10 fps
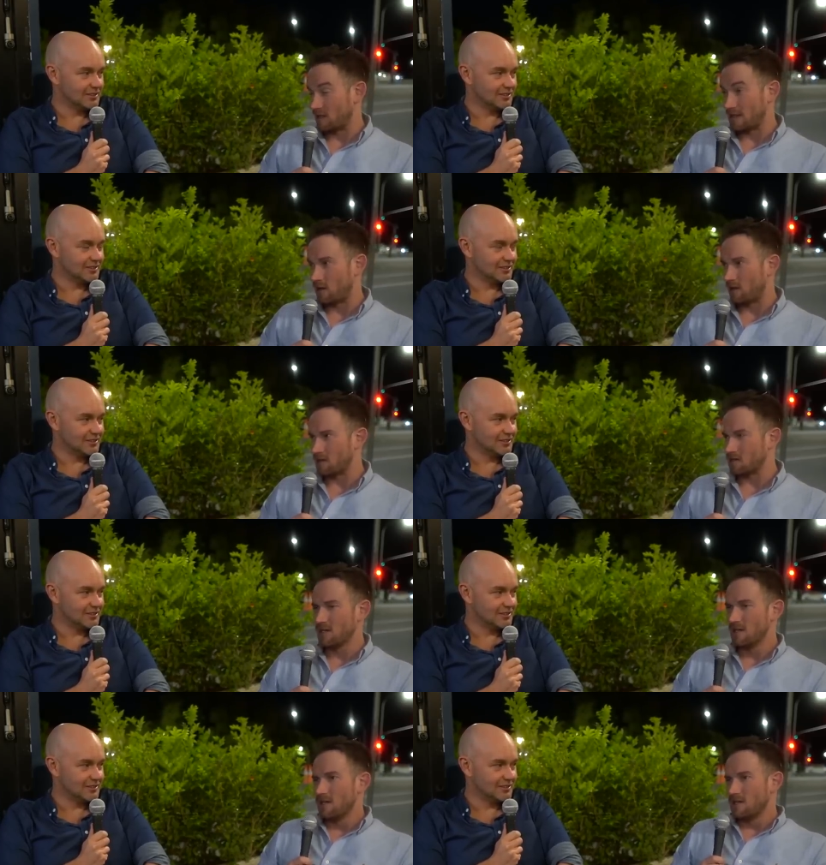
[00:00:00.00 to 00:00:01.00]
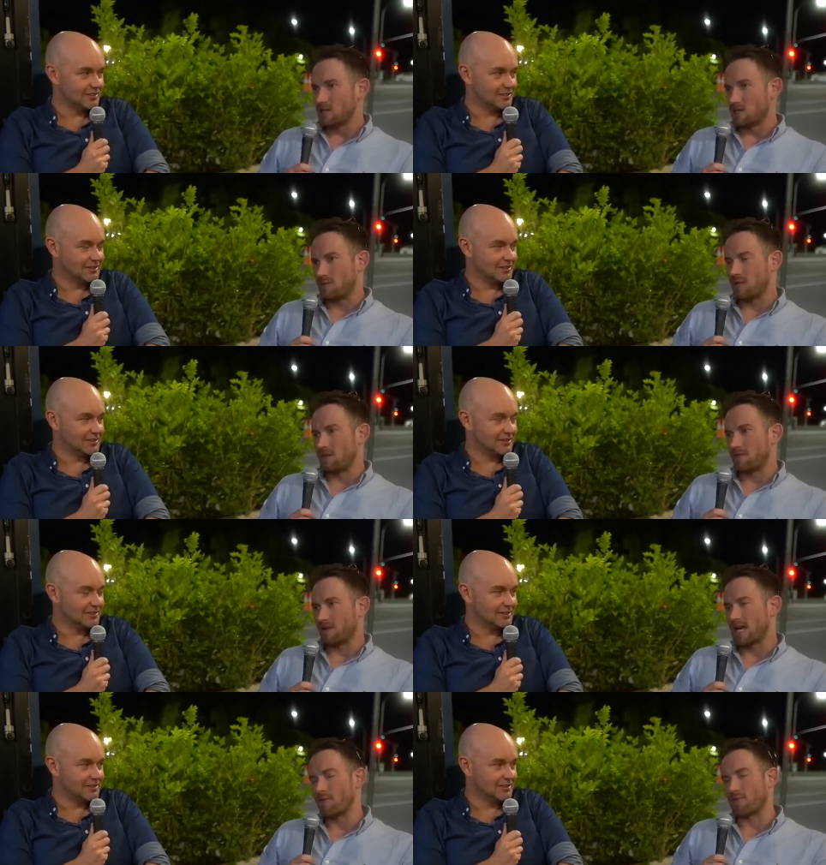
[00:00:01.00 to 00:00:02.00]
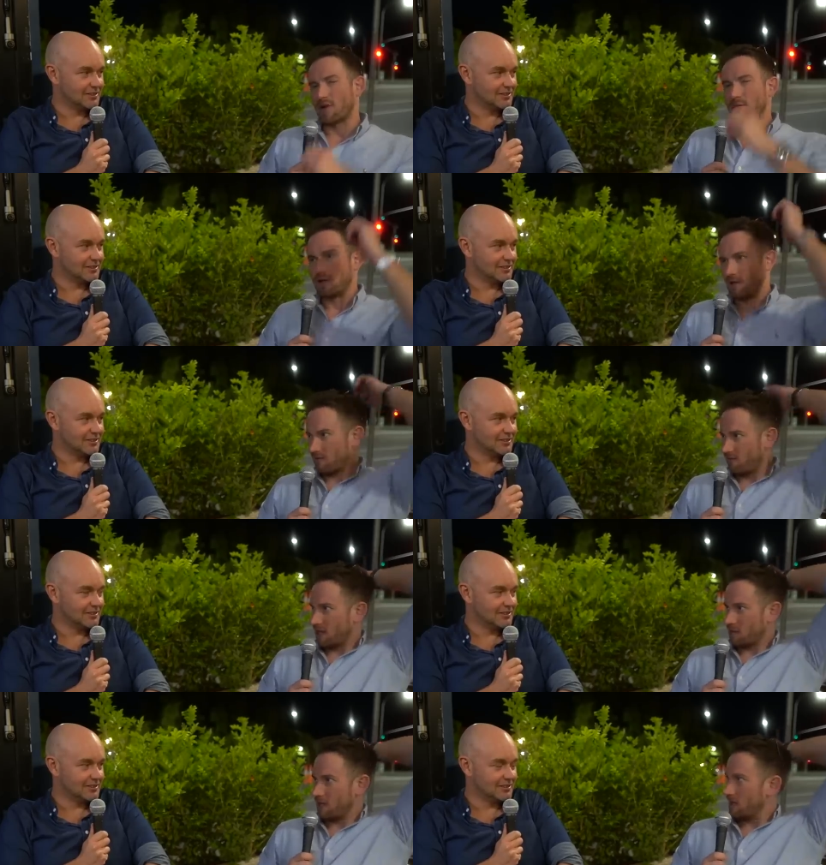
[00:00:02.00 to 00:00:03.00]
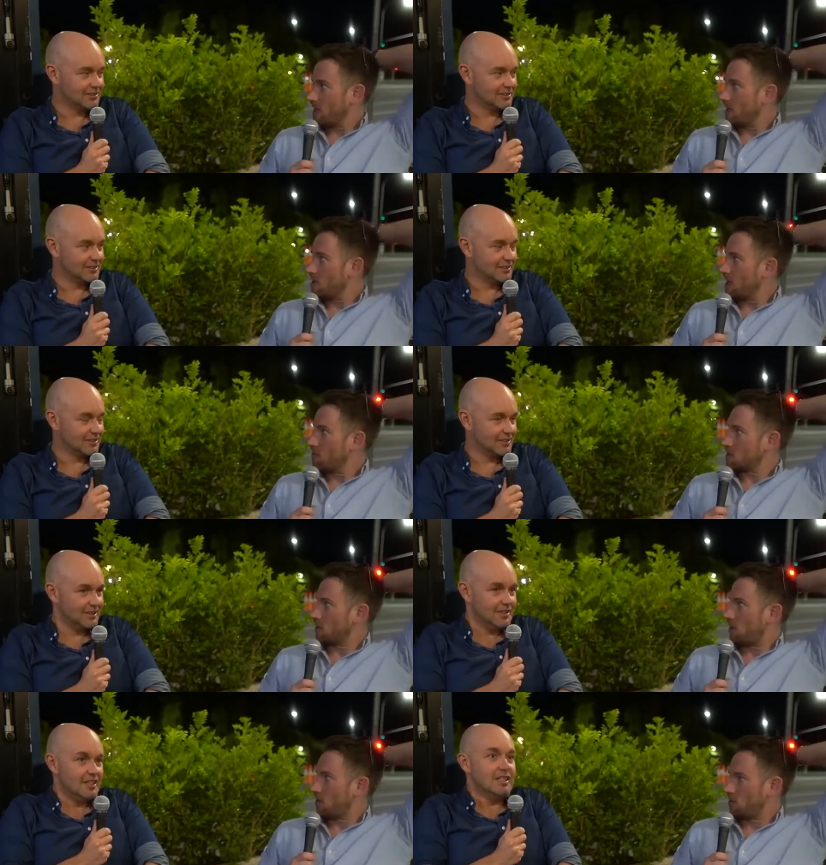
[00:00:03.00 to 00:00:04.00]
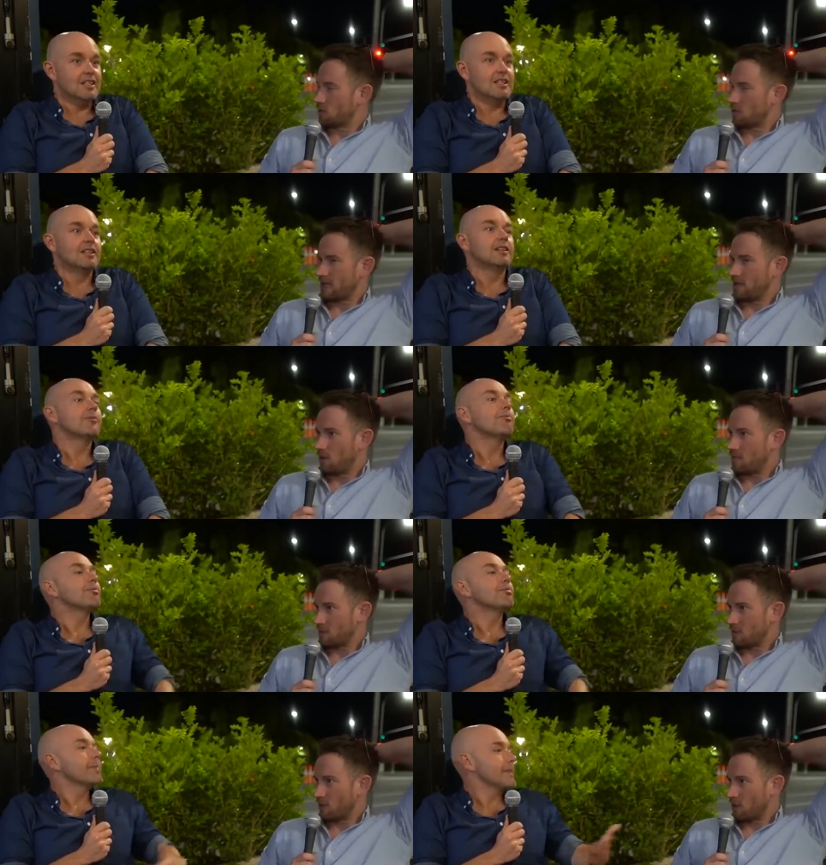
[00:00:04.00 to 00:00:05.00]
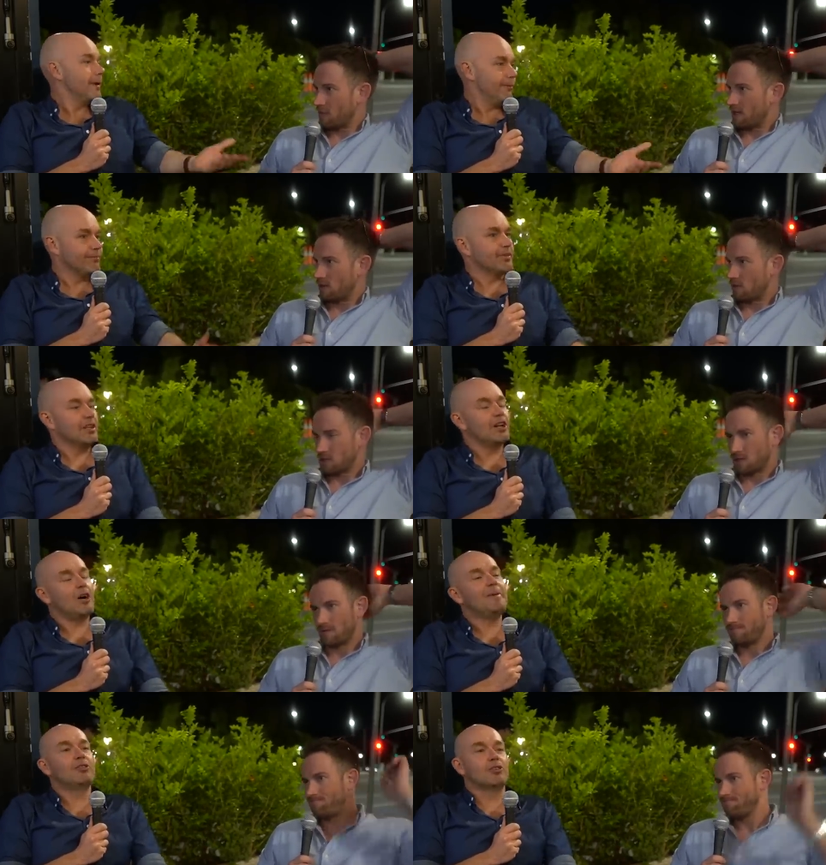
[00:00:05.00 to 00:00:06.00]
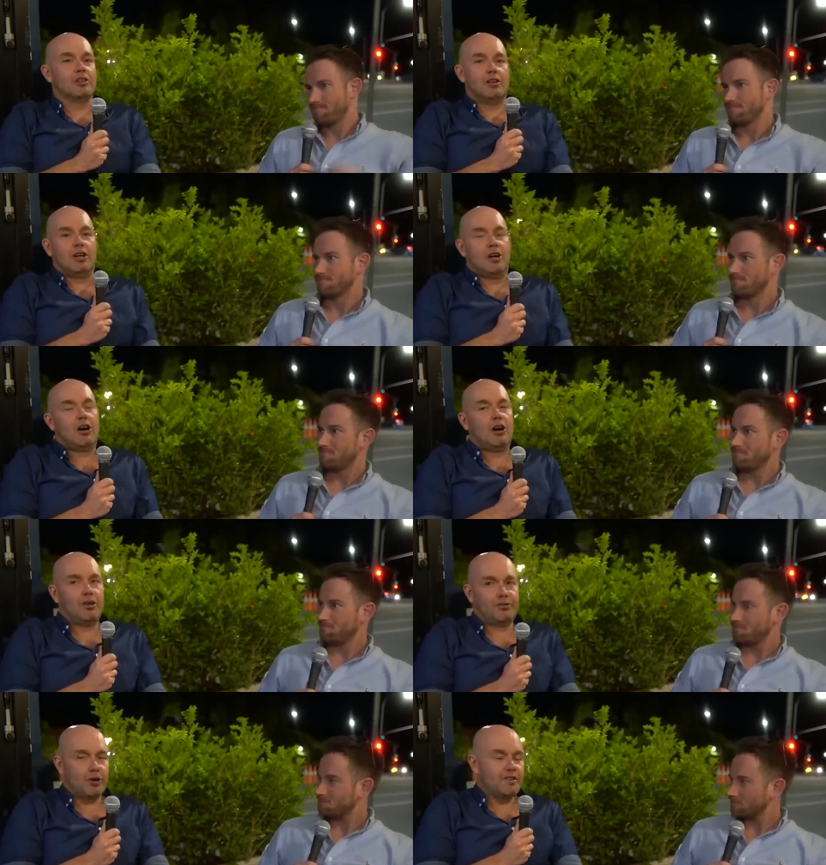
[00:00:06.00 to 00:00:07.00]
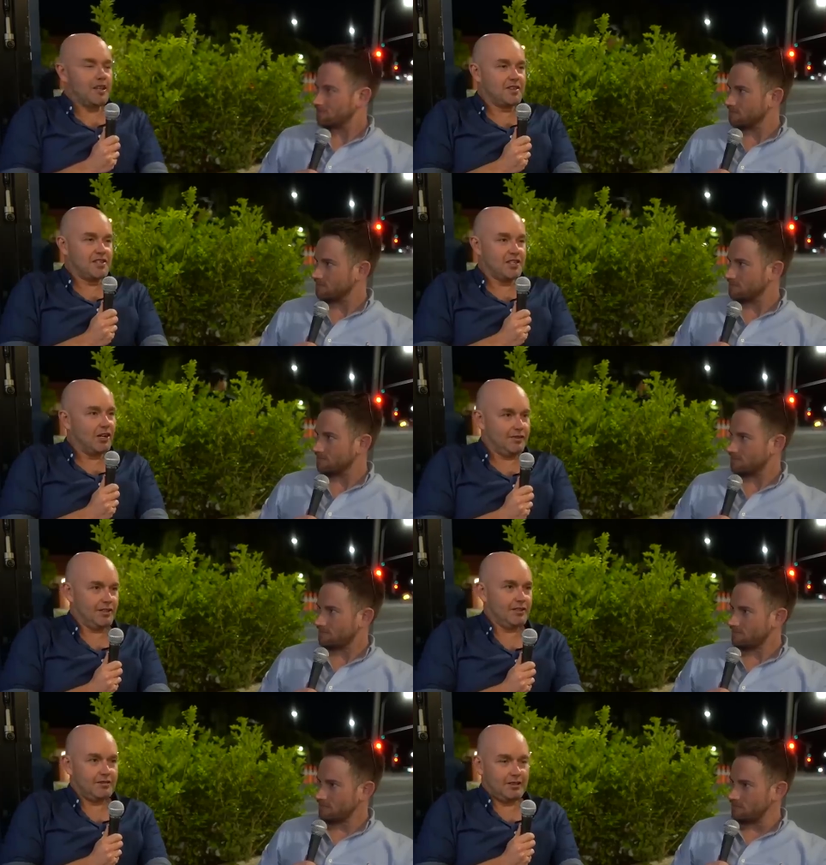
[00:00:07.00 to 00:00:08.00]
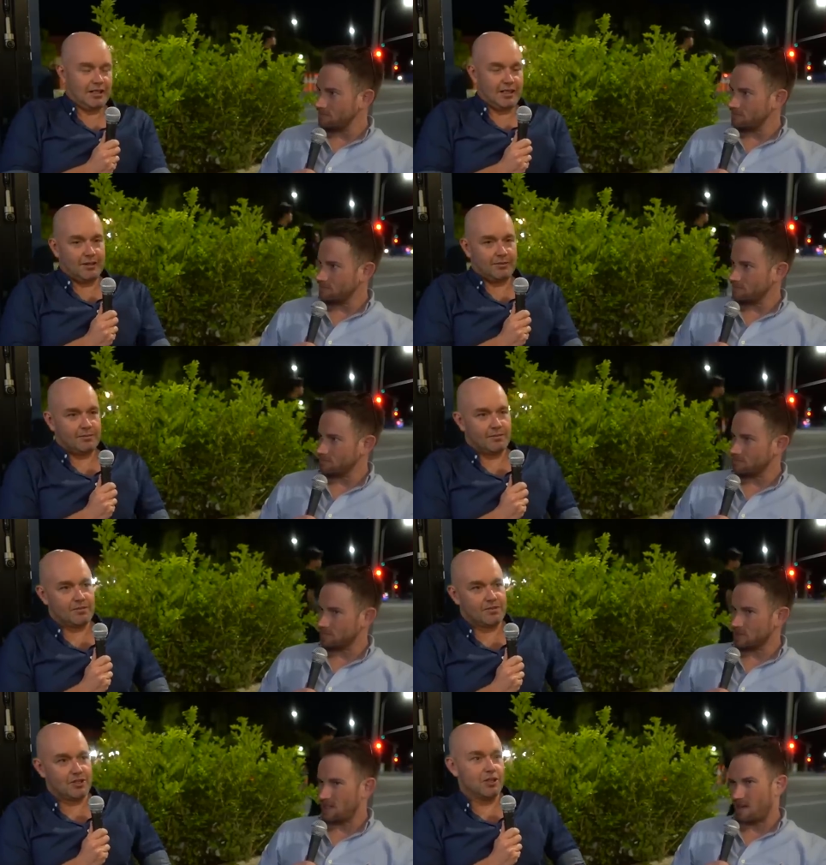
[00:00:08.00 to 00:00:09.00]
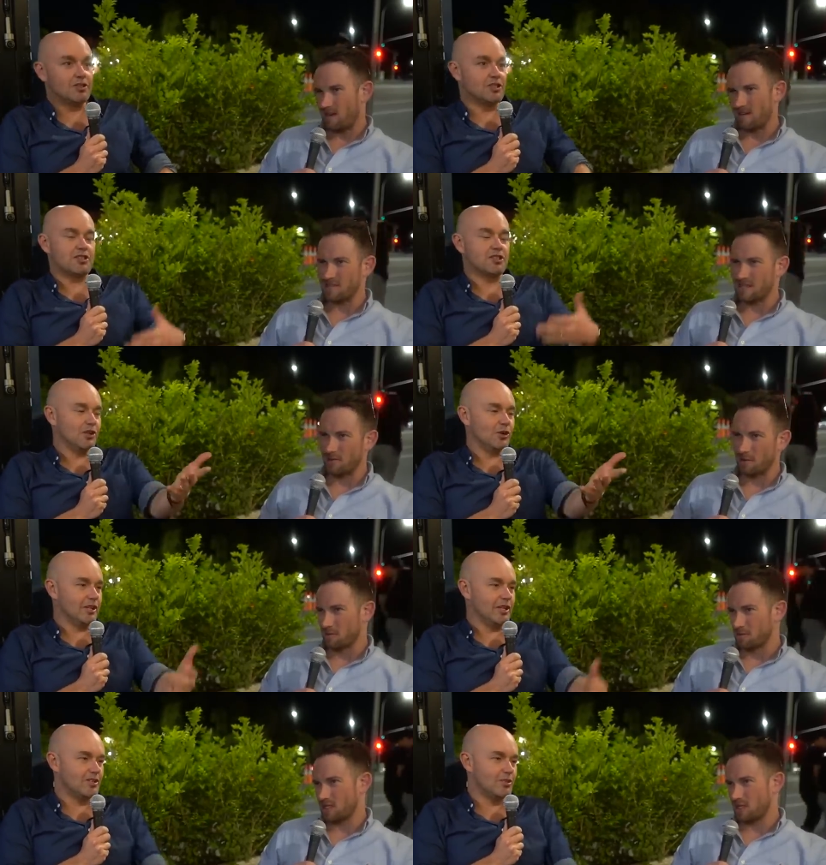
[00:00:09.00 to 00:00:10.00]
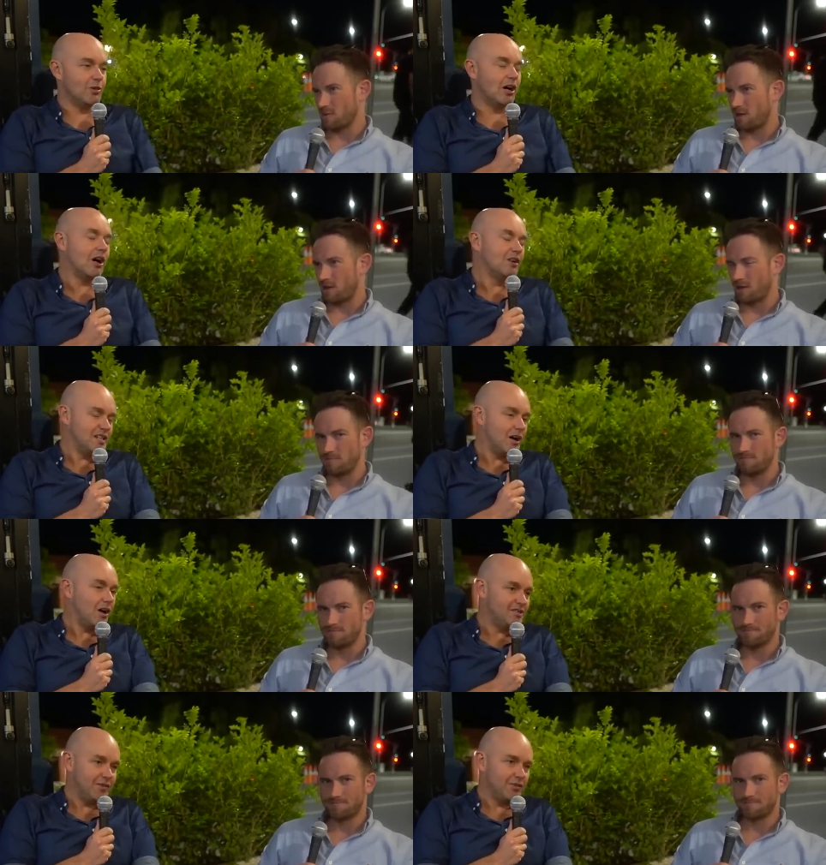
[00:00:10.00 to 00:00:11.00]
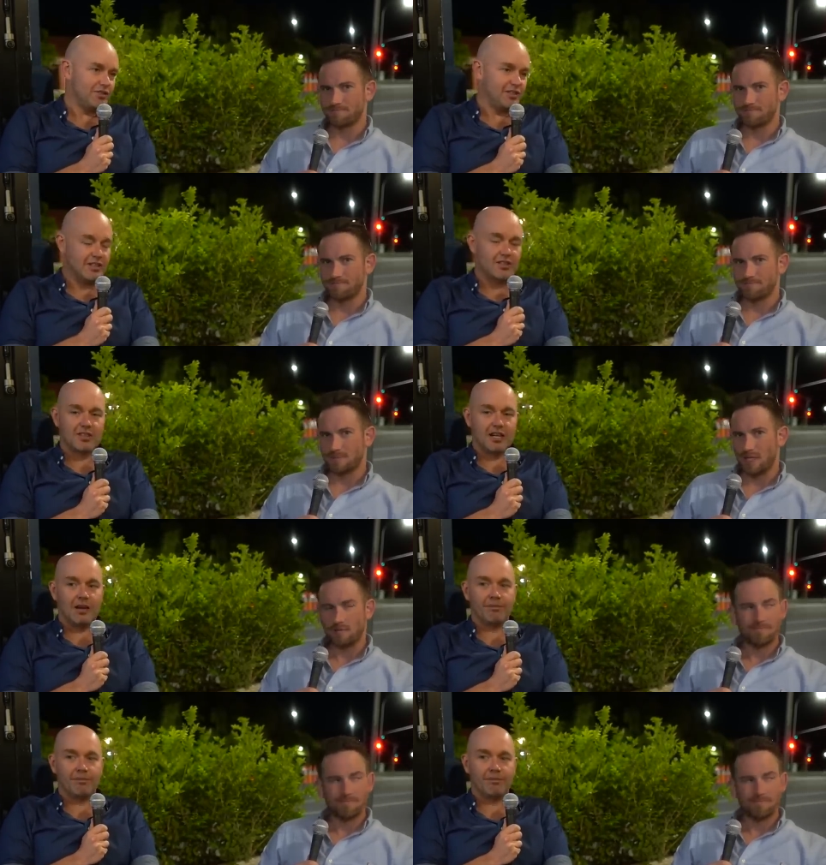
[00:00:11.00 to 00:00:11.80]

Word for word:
Speaker 1: the late '90s. So it's been a minute for Cam Green. But like, fuck me, he he was a guy who looked like he'd not picked up a cricket bat in a long time. I mean,
Speaker 2: look, I, will throw the other side of it um, to oh, just devils, to the audience. Well, I'll, de I'll, oh, devils this. Yeah.